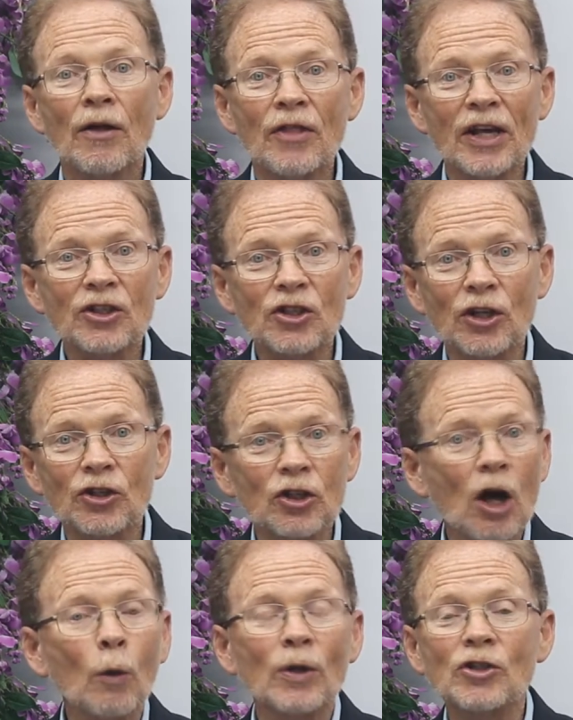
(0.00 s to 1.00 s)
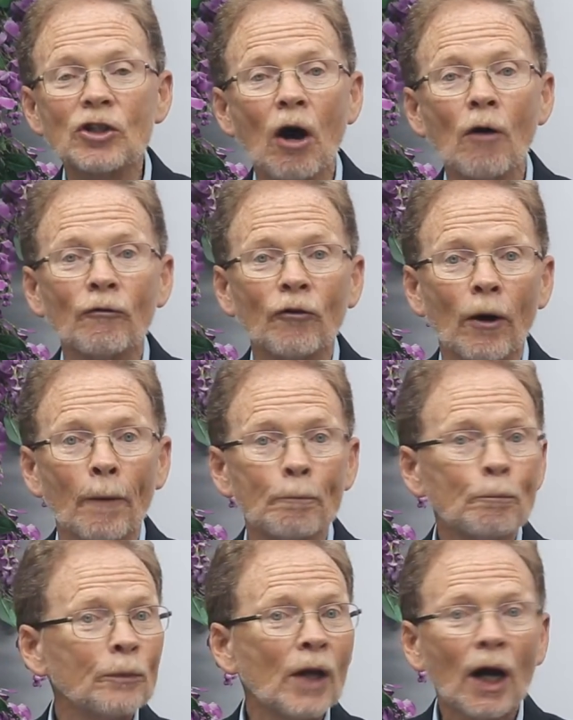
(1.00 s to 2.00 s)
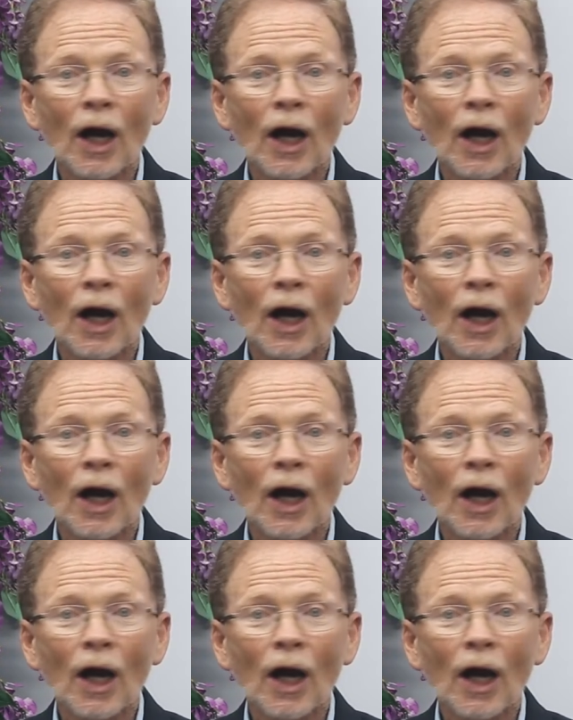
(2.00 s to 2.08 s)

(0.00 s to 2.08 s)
this is so-and-so from